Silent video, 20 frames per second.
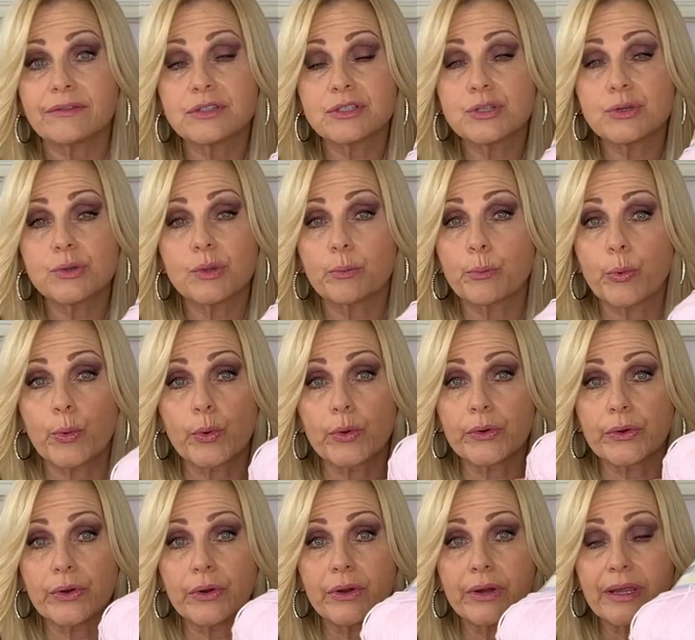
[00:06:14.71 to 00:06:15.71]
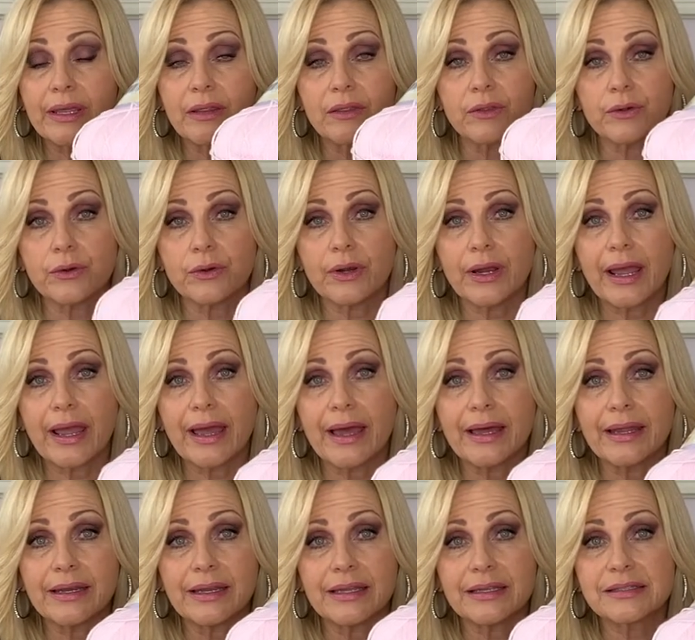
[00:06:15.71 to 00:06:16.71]
to do the border either.
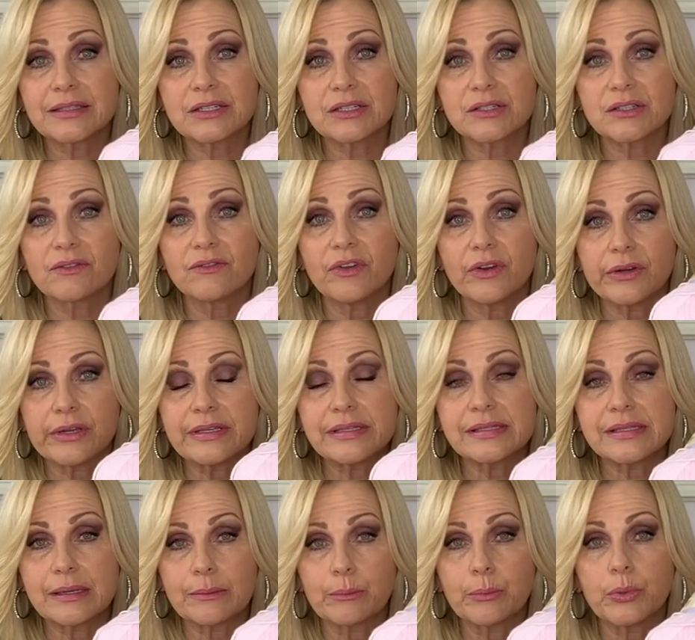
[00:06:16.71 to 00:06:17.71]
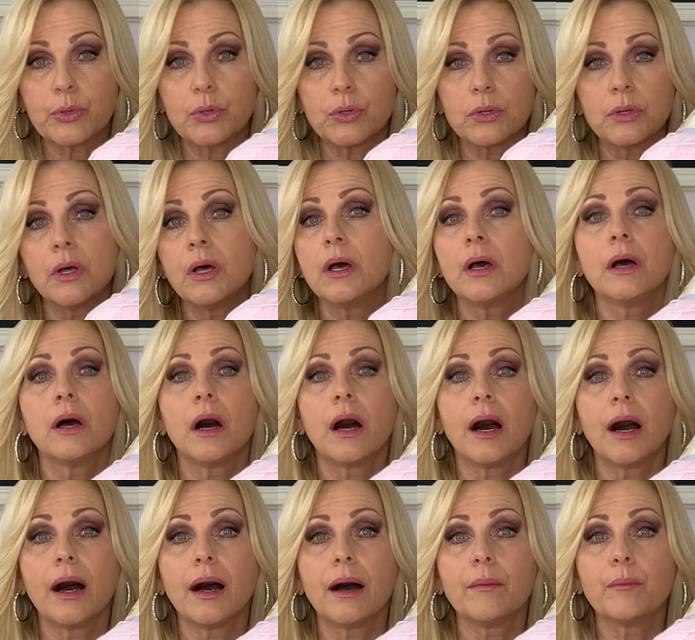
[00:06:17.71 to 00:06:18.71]
And it's just a very simple
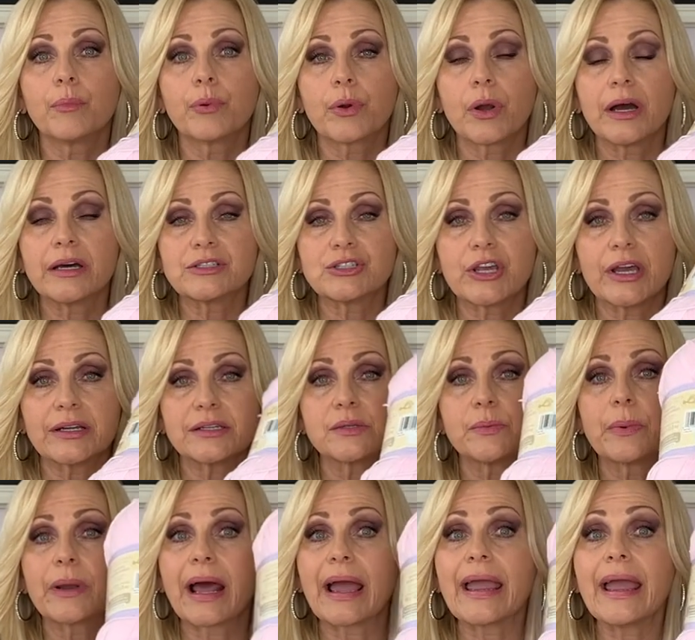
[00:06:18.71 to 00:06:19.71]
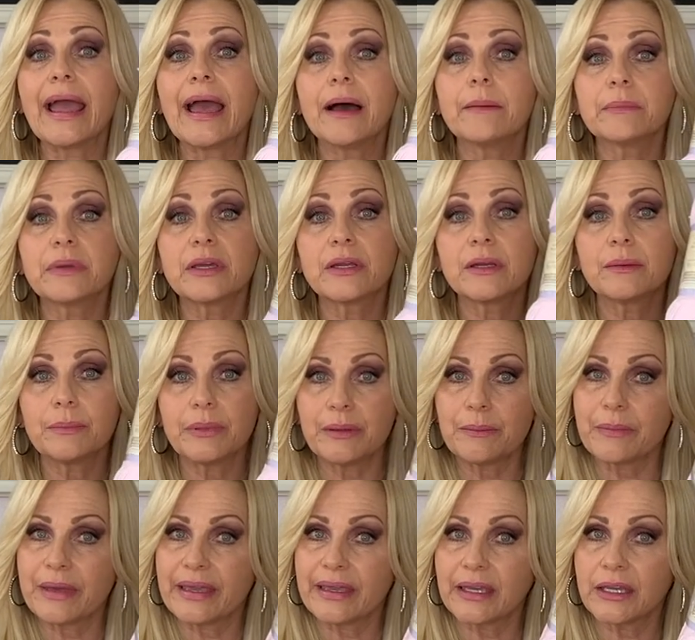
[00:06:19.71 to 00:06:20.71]
project. But I am going to be
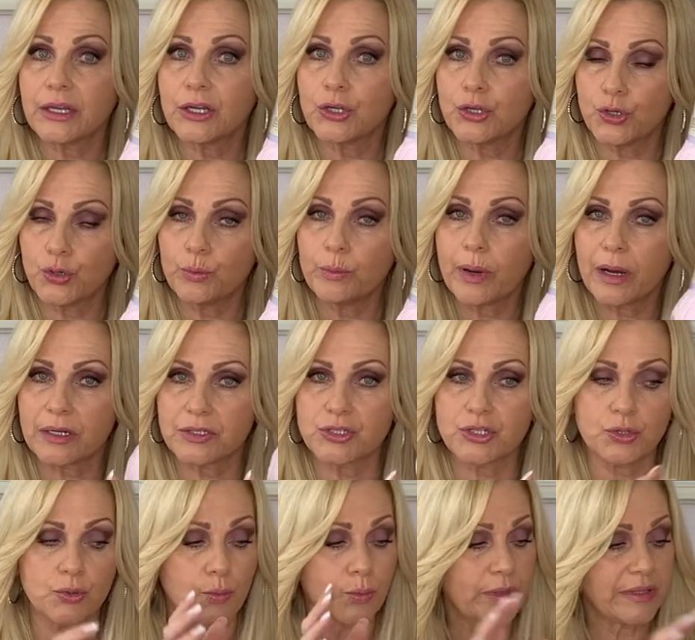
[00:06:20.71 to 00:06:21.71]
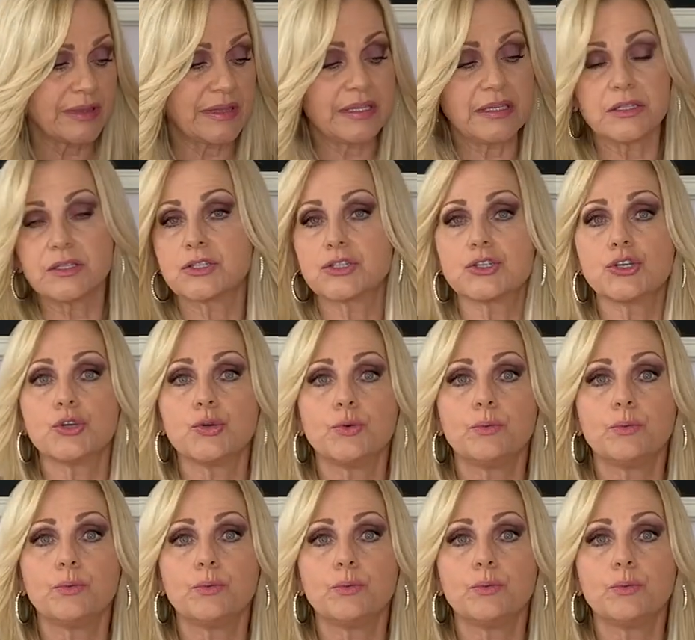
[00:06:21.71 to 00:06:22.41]
making a new poncho with these 2